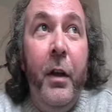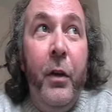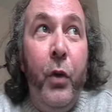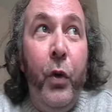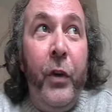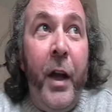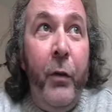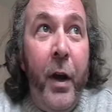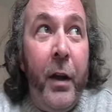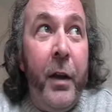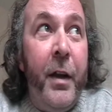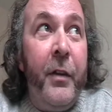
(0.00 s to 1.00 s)
Go
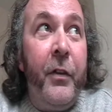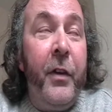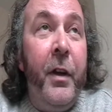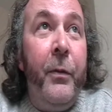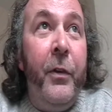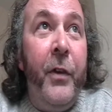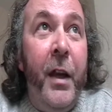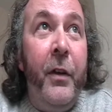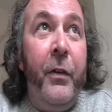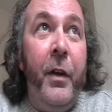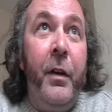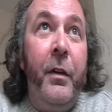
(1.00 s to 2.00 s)
directly and see if there's
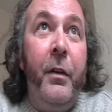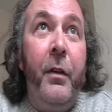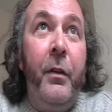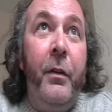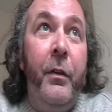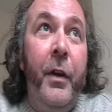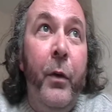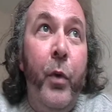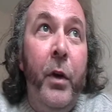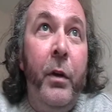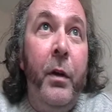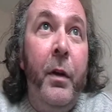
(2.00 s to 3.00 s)
anything they
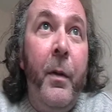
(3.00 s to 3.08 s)
will